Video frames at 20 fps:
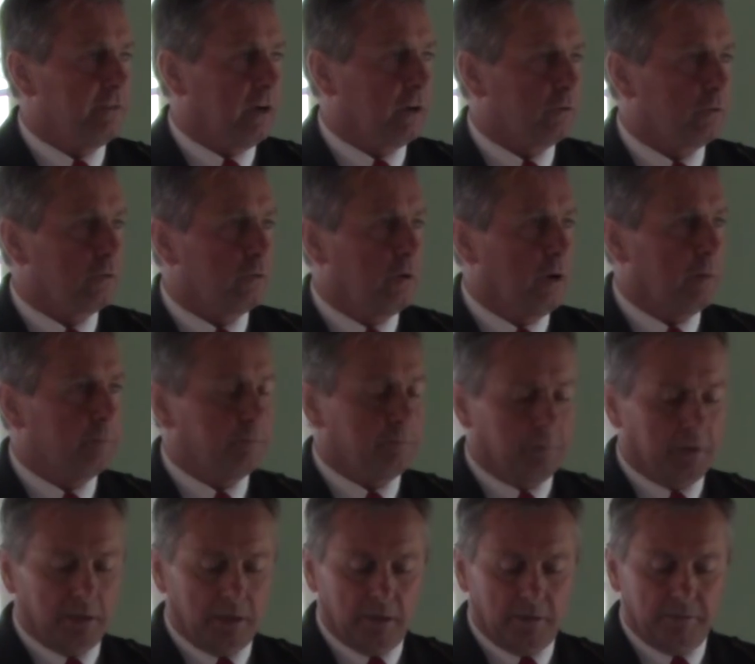I grew up,
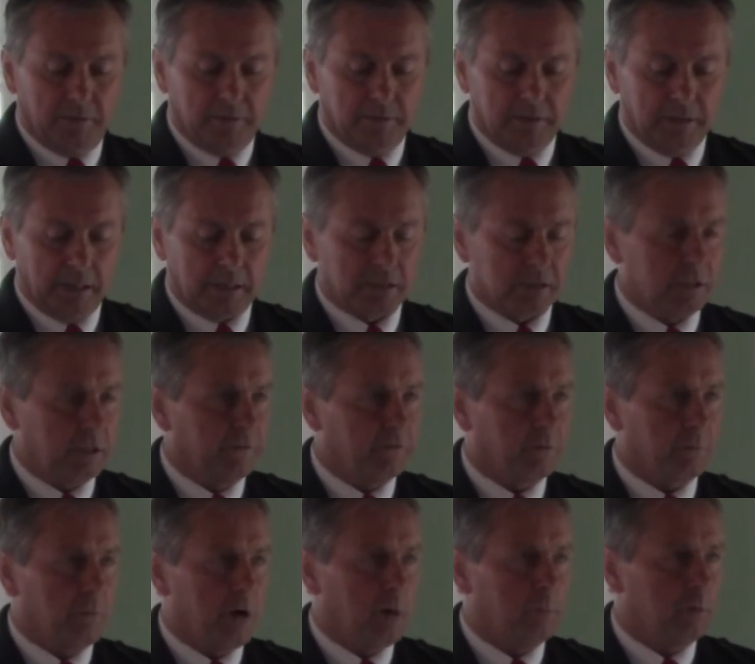like I said,
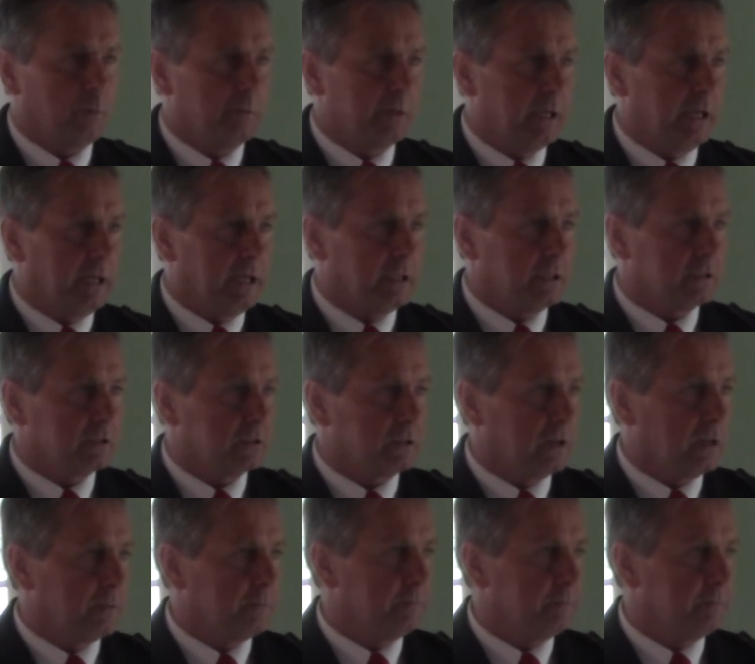from humble beginnings.